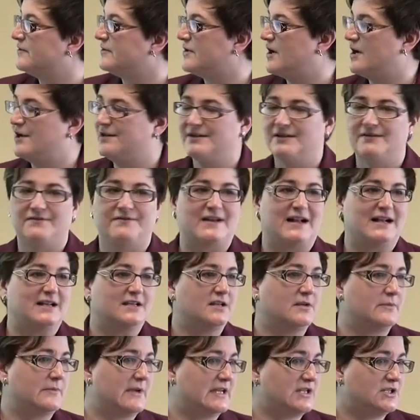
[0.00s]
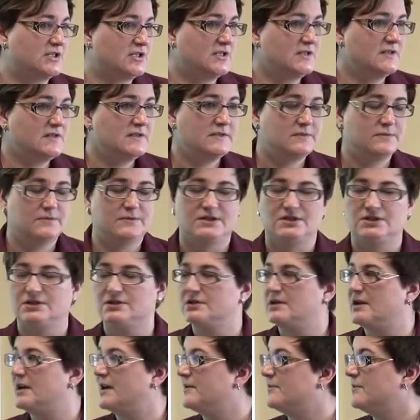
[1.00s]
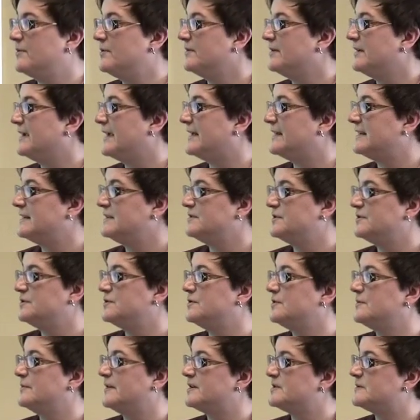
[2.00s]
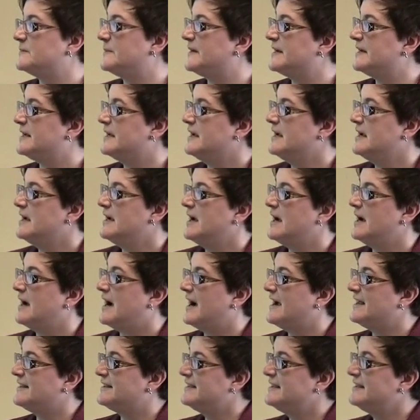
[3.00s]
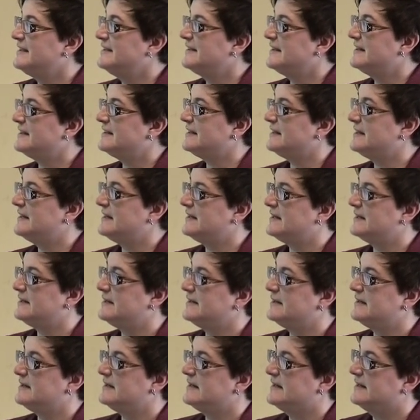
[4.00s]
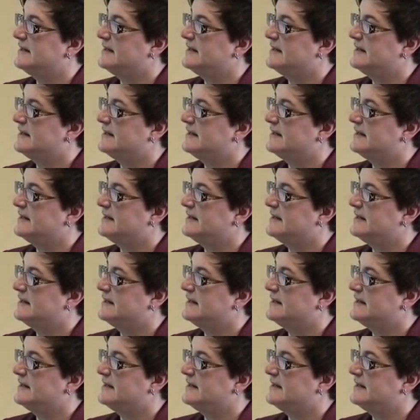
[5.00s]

called evaluations, which I won't get into too much, but I think that it,